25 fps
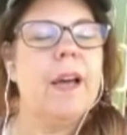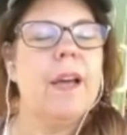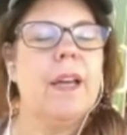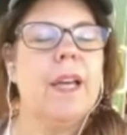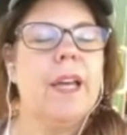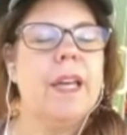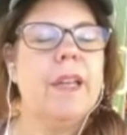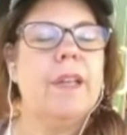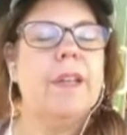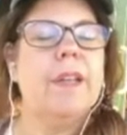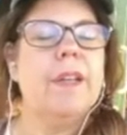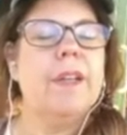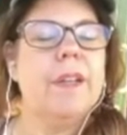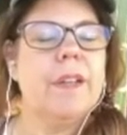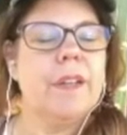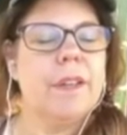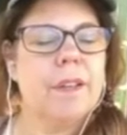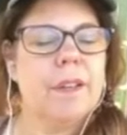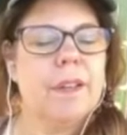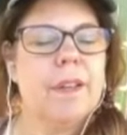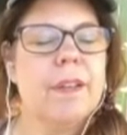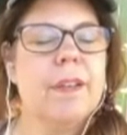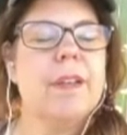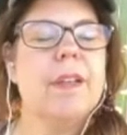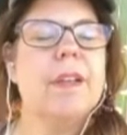And
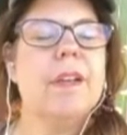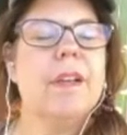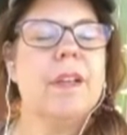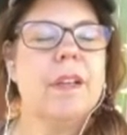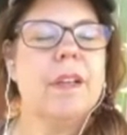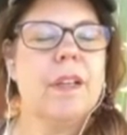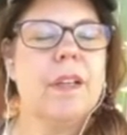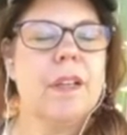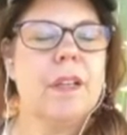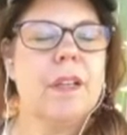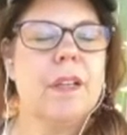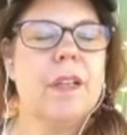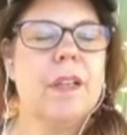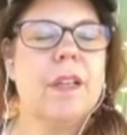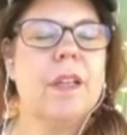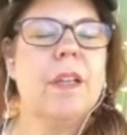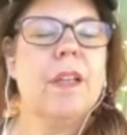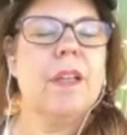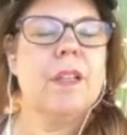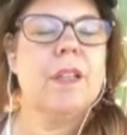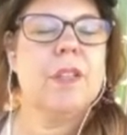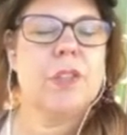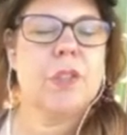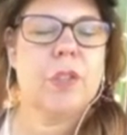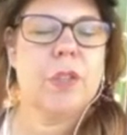
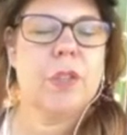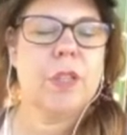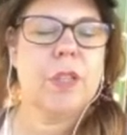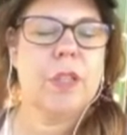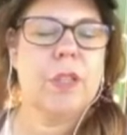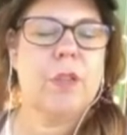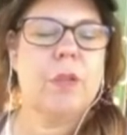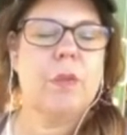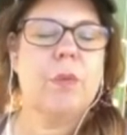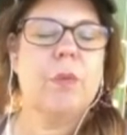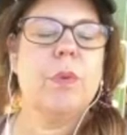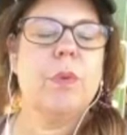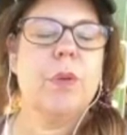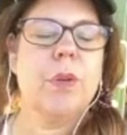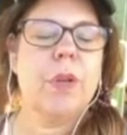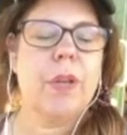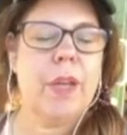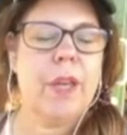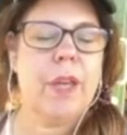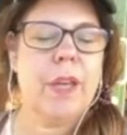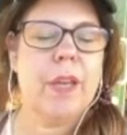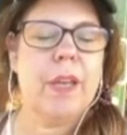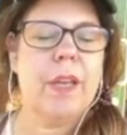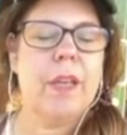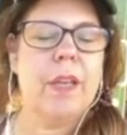so
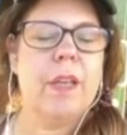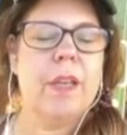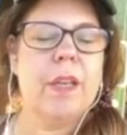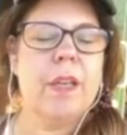okay.